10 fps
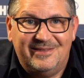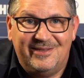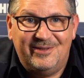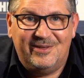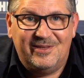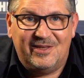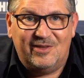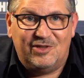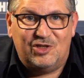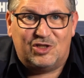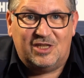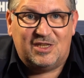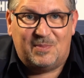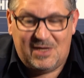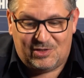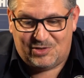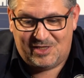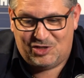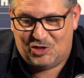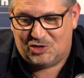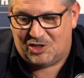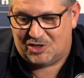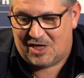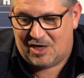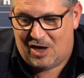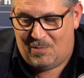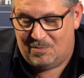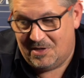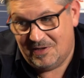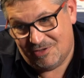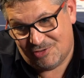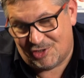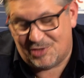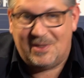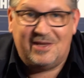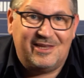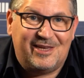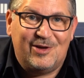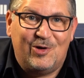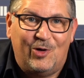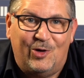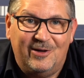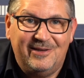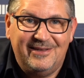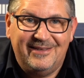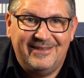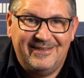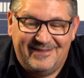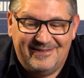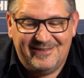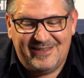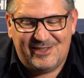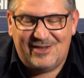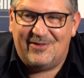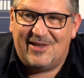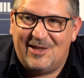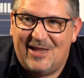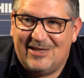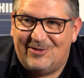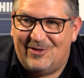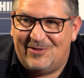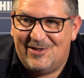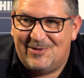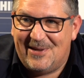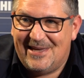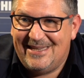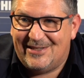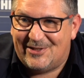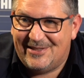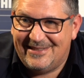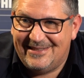You know, they just disappear. So these youngsters can come, trust me, they can go. Let's see if they can last 15, 20 years.